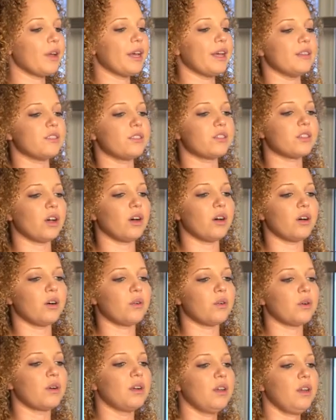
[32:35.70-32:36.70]
Okay,
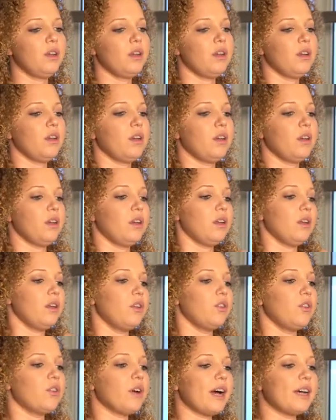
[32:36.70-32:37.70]
so
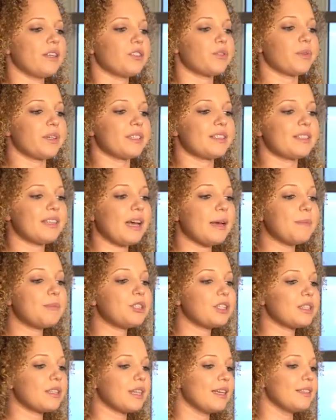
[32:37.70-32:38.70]
you guys,
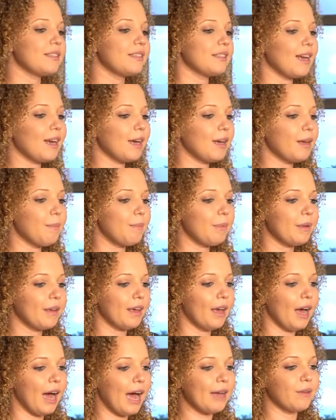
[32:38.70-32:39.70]
reception light setup,
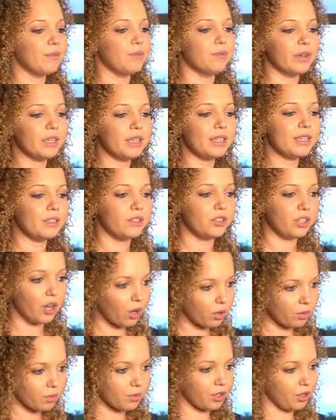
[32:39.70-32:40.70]
I really
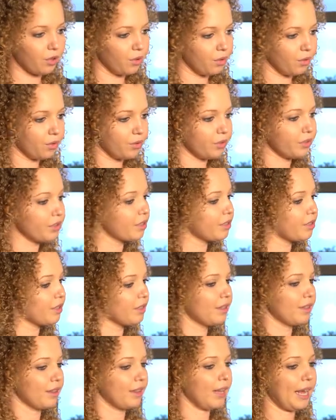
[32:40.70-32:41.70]
don't use
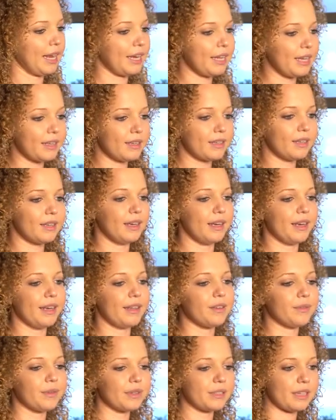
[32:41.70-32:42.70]
lighting in
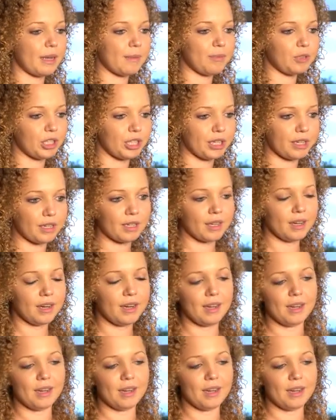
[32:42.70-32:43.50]
the reception.